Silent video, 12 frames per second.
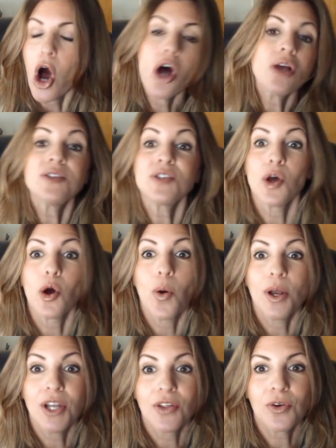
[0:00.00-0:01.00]

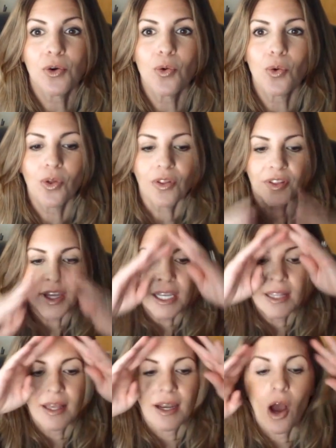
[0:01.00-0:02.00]
Also, another cool
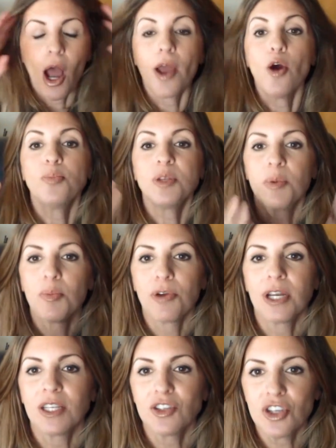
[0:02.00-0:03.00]
thing that I hope to be
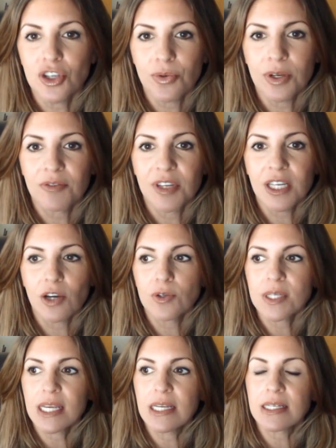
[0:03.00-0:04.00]
bringing to you in
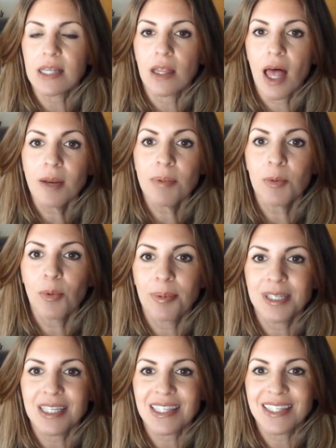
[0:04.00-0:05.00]
videos is a lot of people have
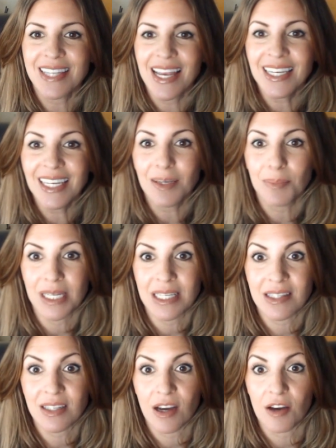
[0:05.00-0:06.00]
been sending me
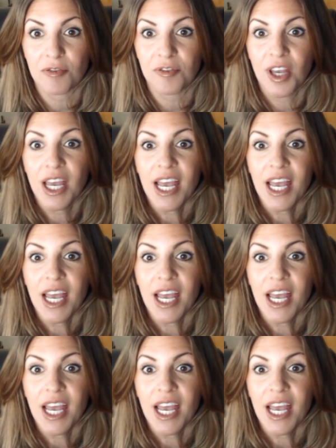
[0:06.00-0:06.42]
stuff